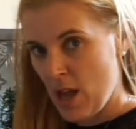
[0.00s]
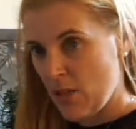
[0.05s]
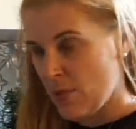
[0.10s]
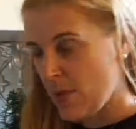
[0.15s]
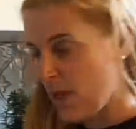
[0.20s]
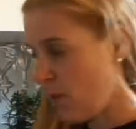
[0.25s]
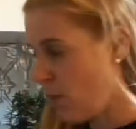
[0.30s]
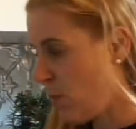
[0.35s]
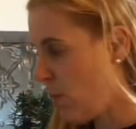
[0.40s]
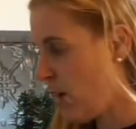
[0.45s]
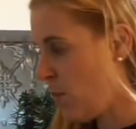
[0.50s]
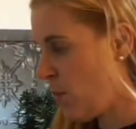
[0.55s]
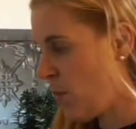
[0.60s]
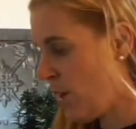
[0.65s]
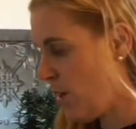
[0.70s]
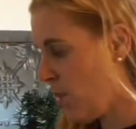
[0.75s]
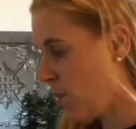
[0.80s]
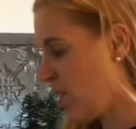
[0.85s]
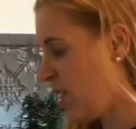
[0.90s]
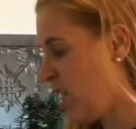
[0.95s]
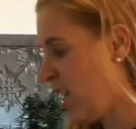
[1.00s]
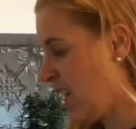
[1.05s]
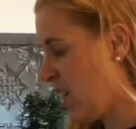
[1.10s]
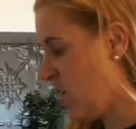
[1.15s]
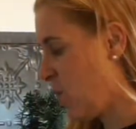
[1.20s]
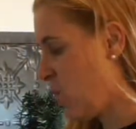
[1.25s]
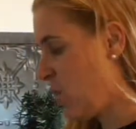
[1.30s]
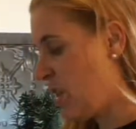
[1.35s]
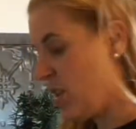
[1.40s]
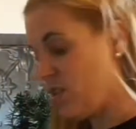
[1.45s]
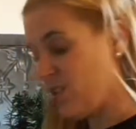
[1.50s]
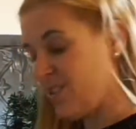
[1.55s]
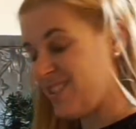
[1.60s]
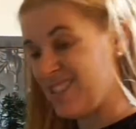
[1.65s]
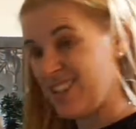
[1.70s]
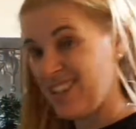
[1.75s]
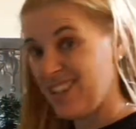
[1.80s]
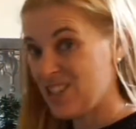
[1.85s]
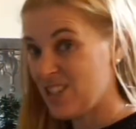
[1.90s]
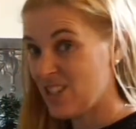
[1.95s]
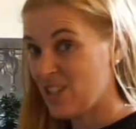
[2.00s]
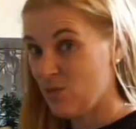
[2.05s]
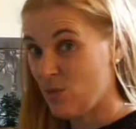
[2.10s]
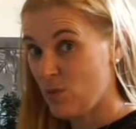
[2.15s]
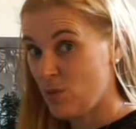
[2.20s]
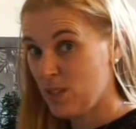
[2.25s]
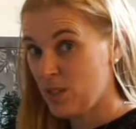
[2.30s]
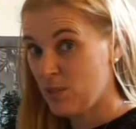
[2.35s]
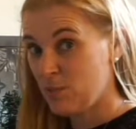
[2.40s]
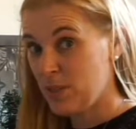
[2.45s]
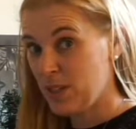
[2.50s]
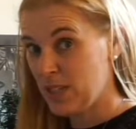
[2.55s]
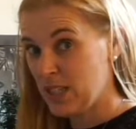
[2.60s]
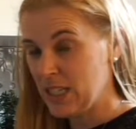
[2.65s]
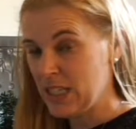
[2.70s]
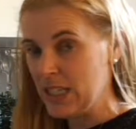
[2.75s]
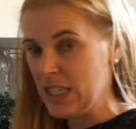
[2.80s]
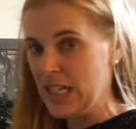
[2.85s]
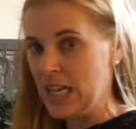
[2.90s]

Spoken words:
That way we're not going to get cookie dough stuck to the rolling pin